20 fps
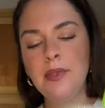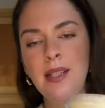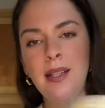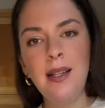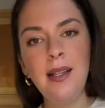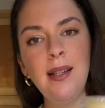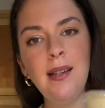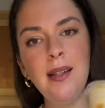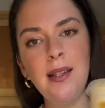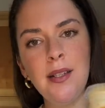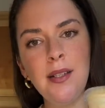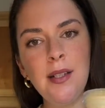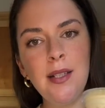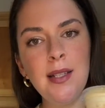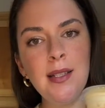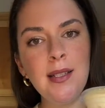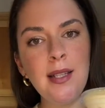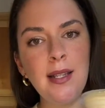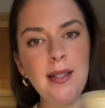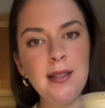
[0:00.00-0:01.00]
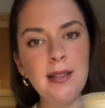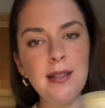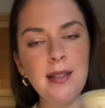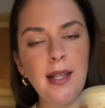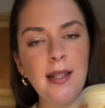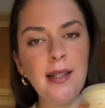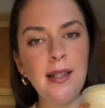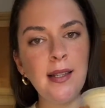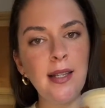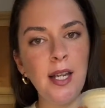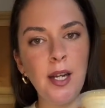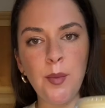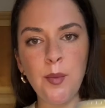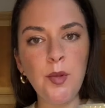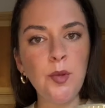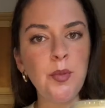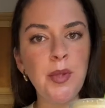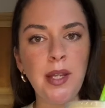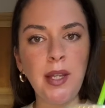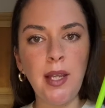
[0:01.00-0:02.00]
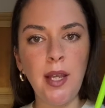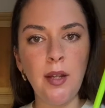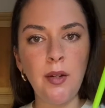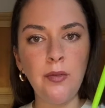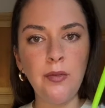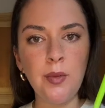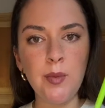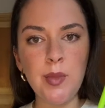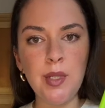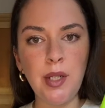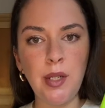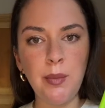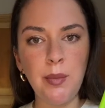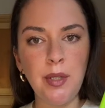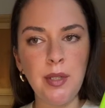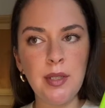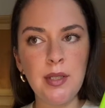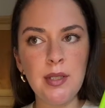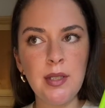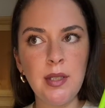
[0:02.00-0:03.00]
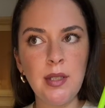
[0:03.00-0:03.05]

It literally tastes like a caramel macchiato from Starbucks.